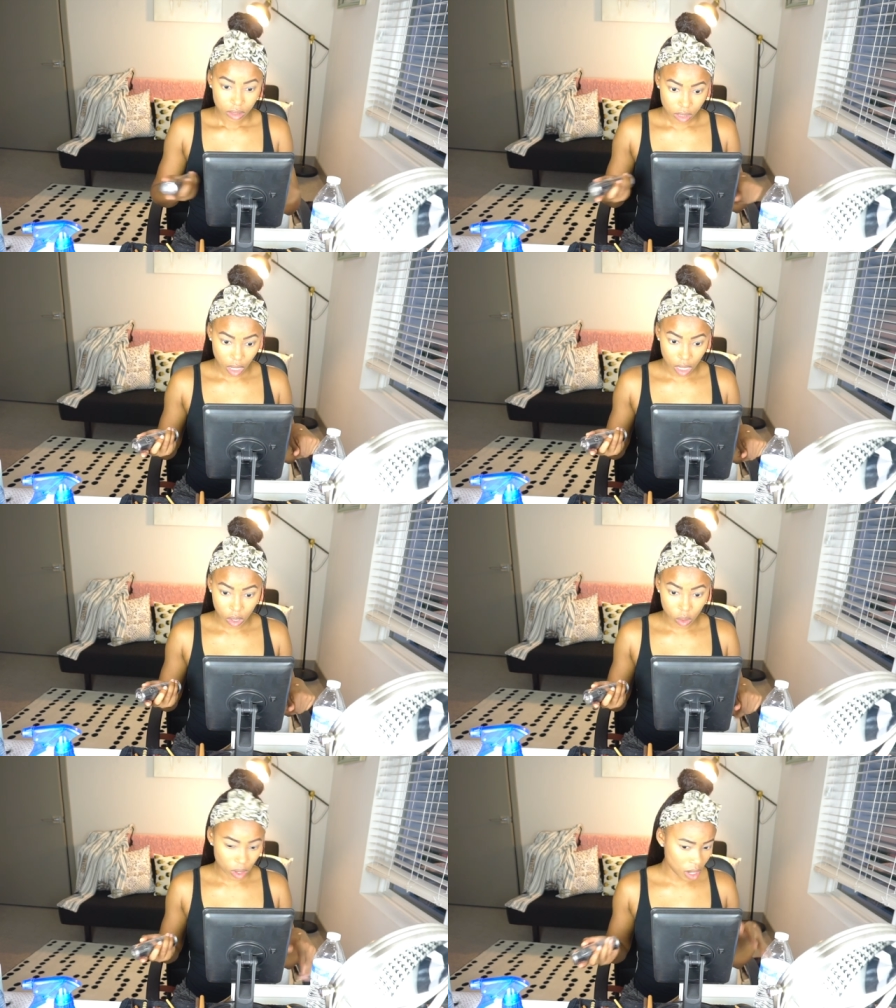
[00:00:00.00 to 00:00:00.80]

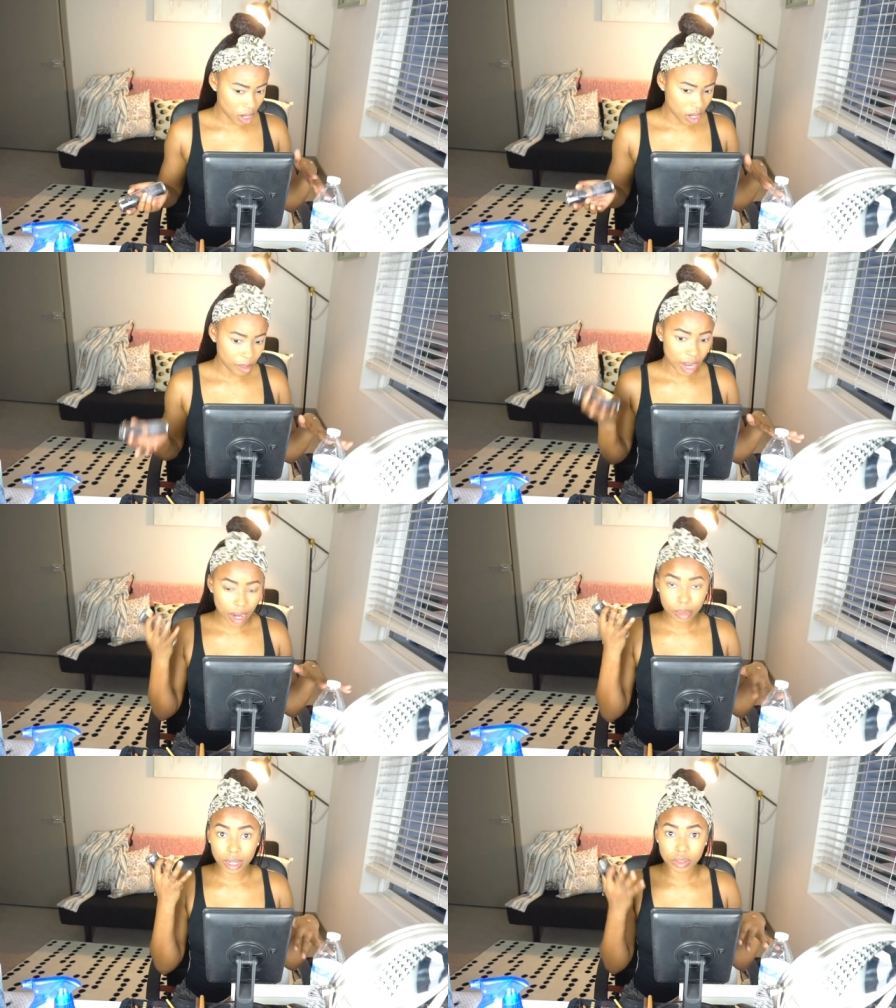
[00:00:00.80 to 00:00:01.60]
So um,
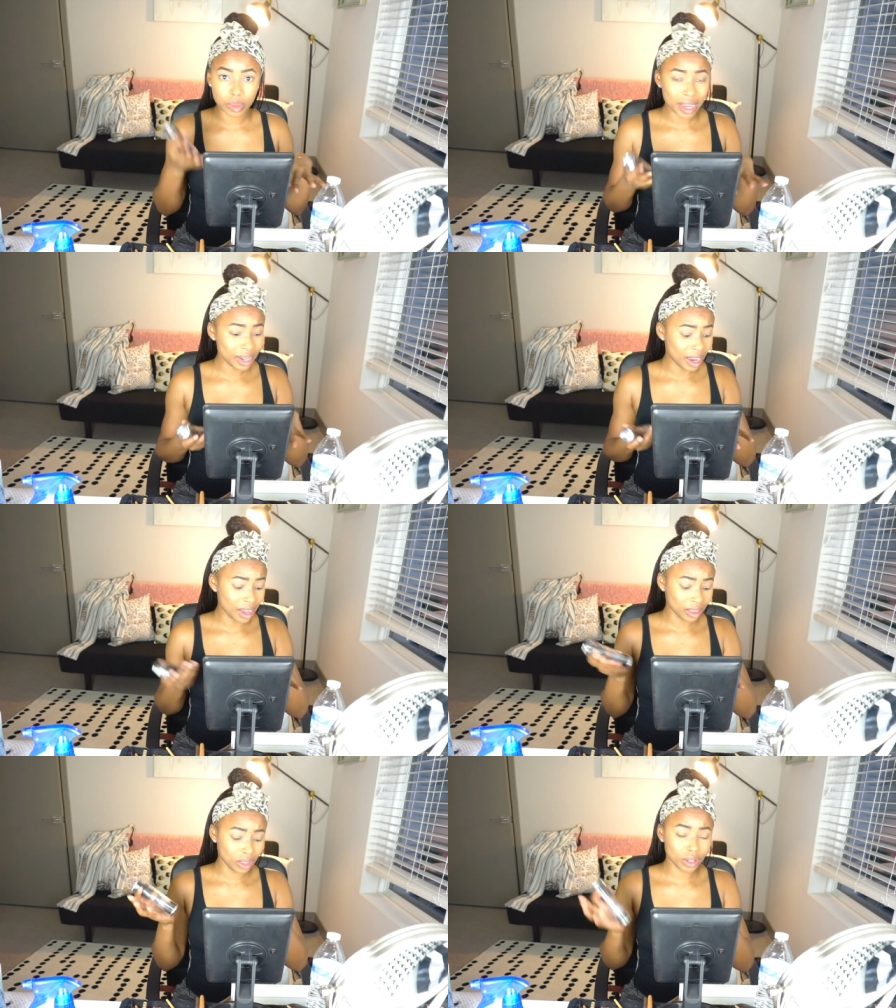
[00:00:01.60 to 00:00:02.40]
my eyebrows might
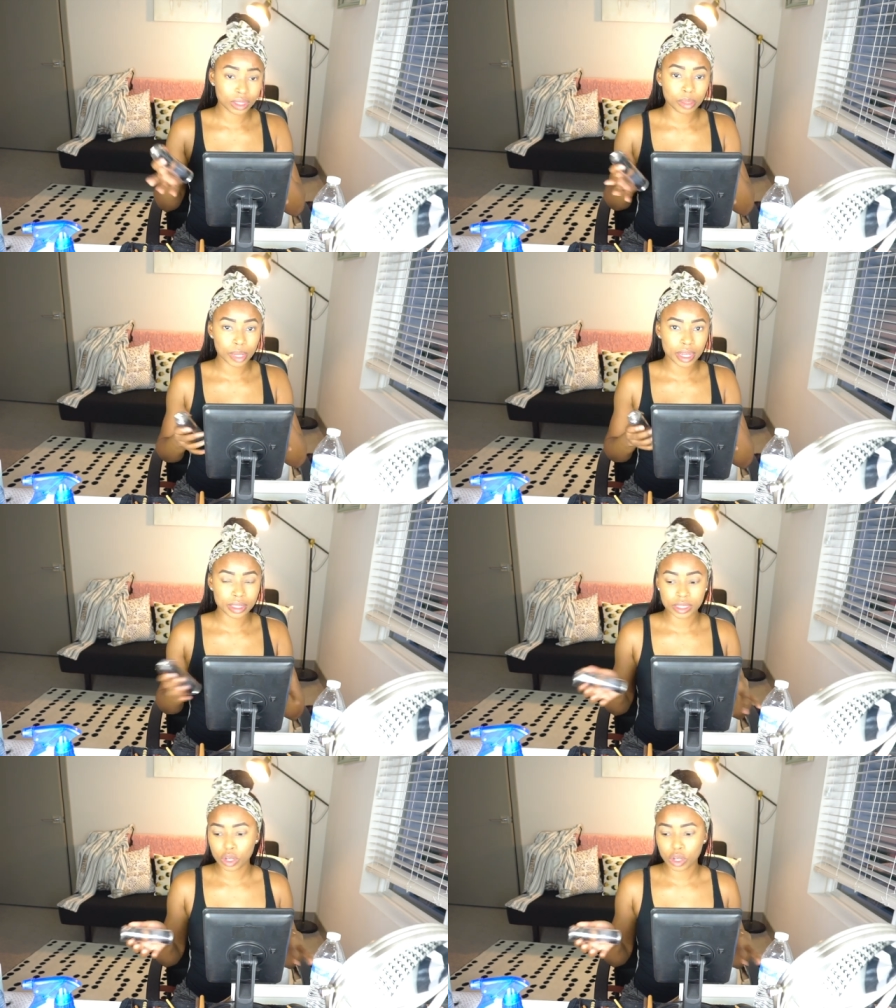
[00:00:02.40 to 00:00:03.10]
not look the best.